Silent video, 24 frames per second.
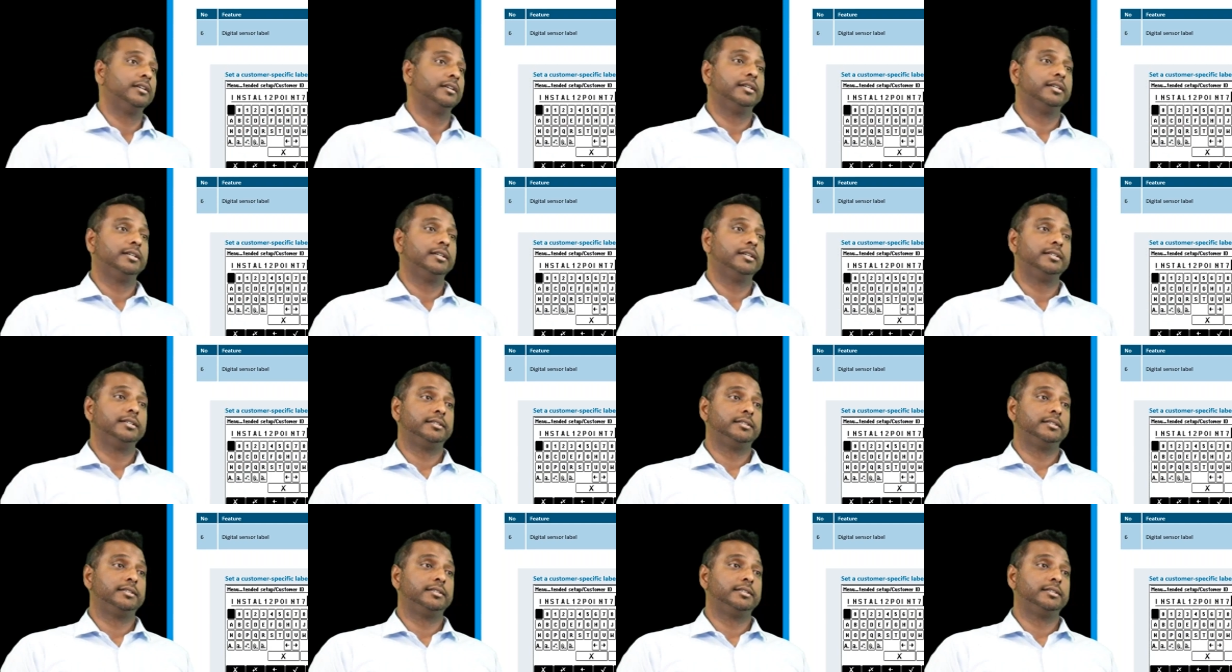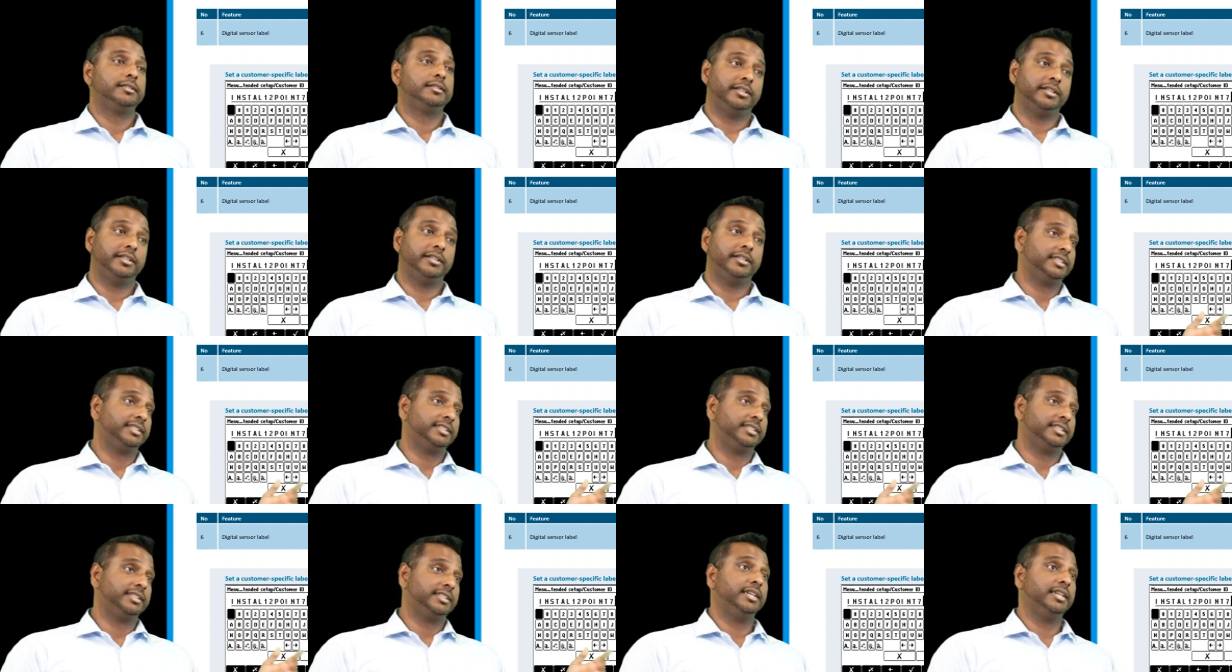So as you can see there,
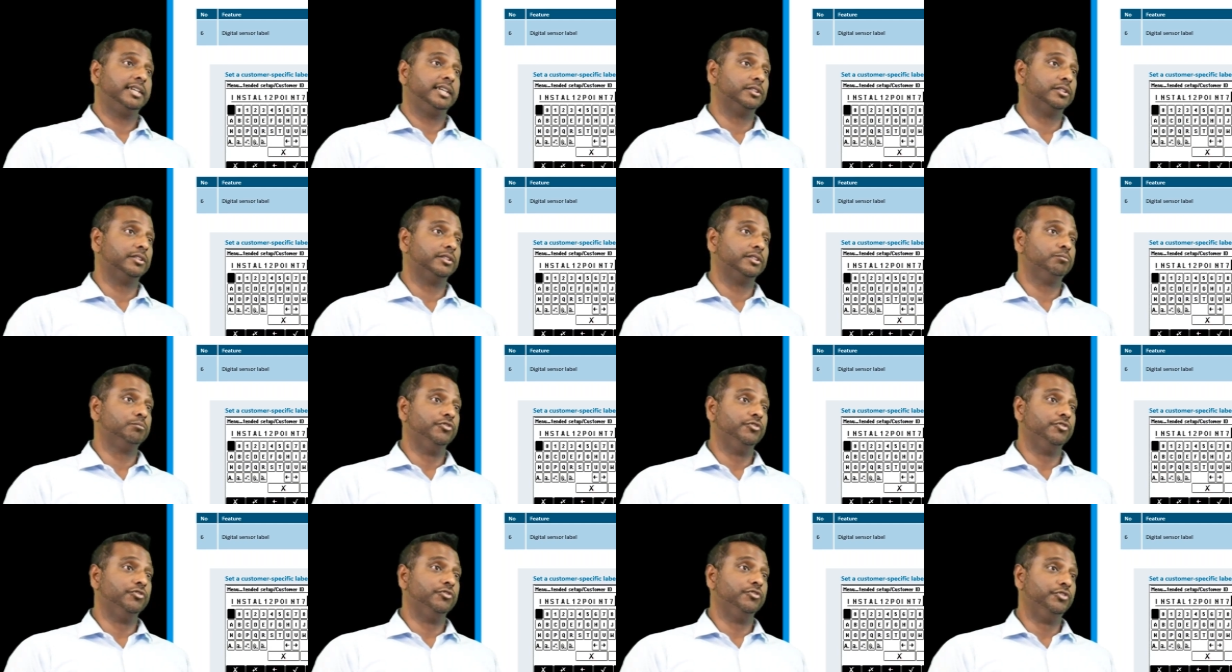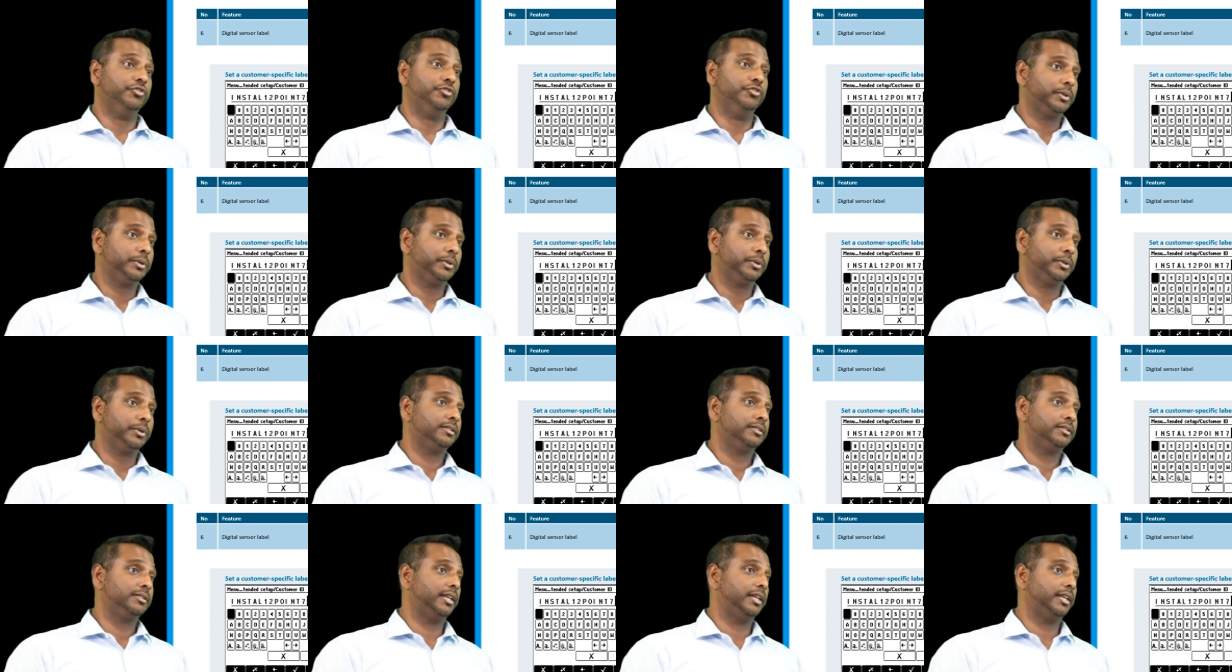you can view it, and
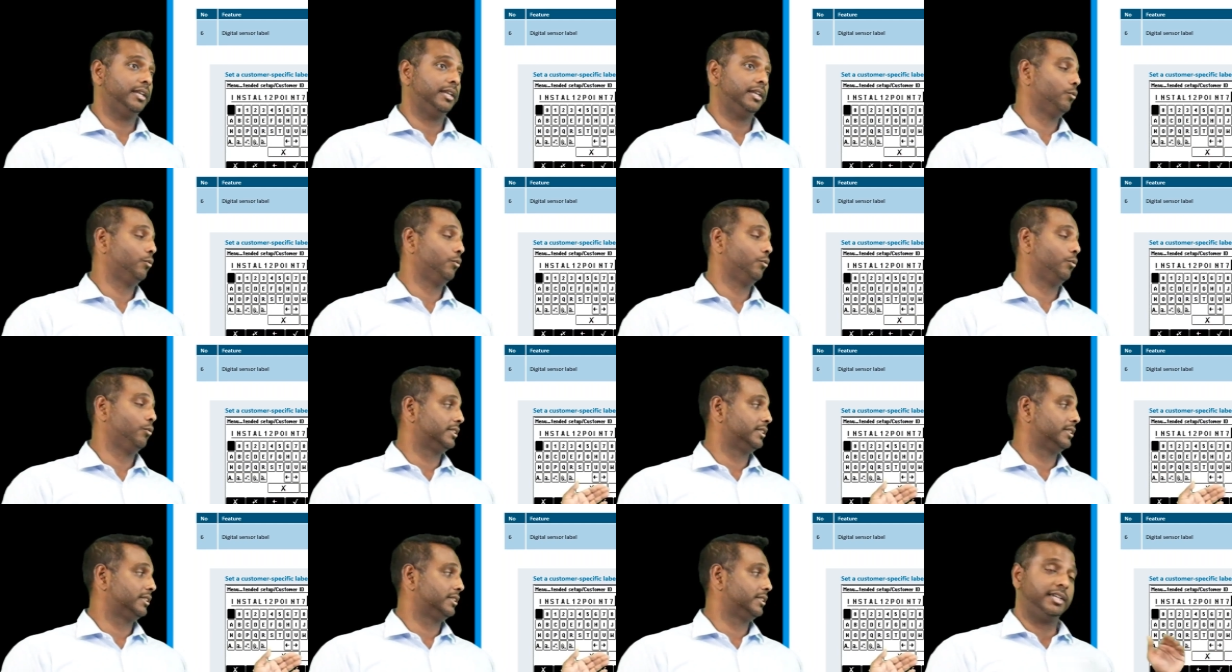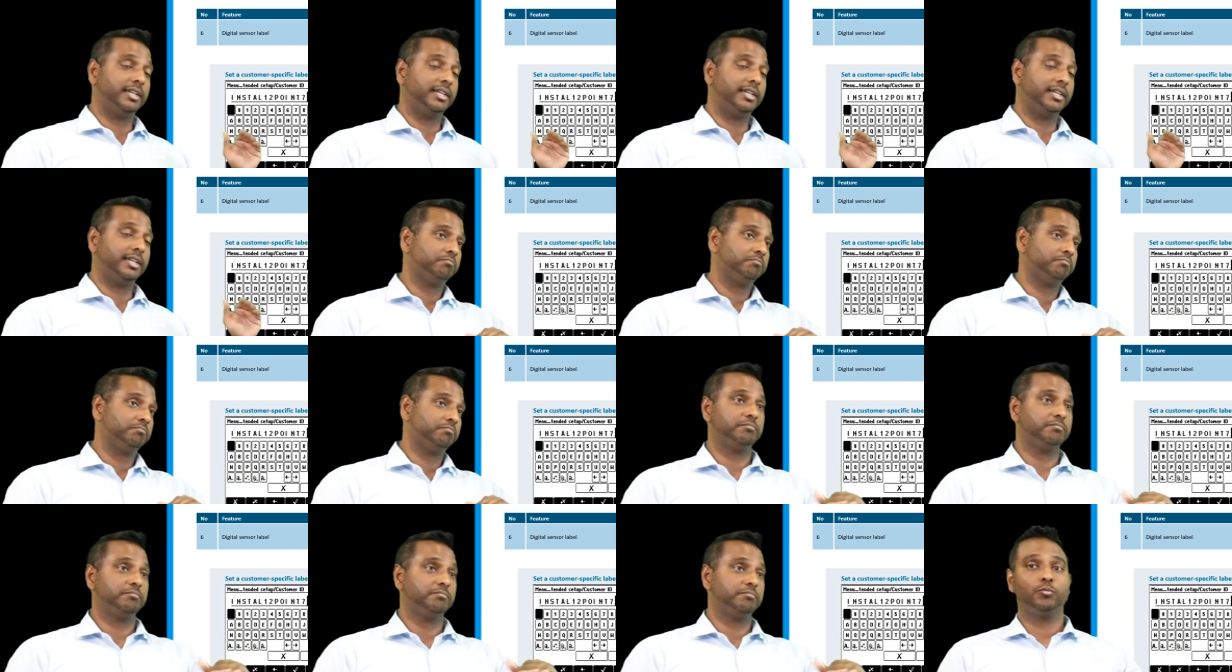then once it's there,
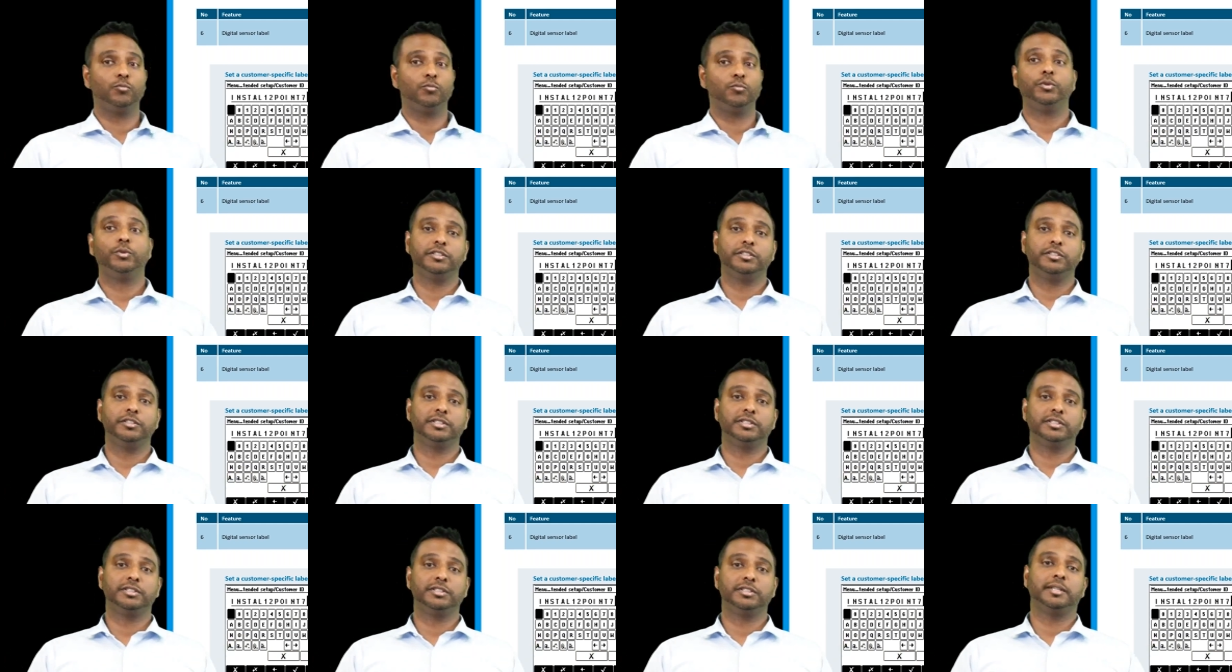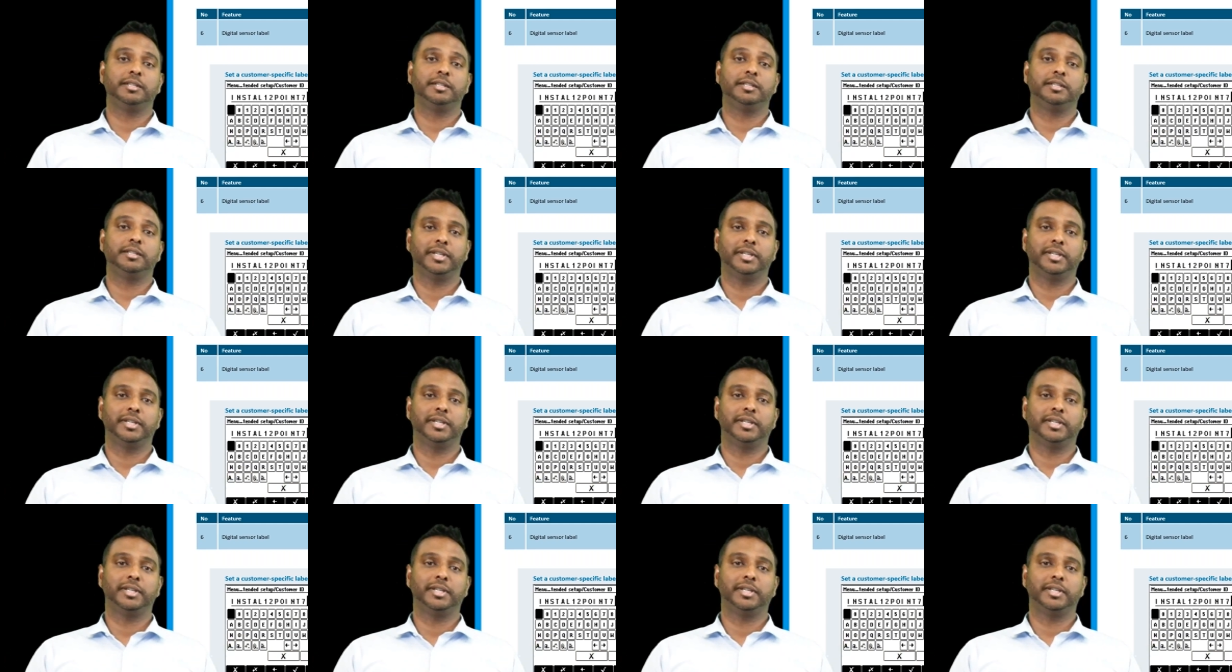reuse that same tag.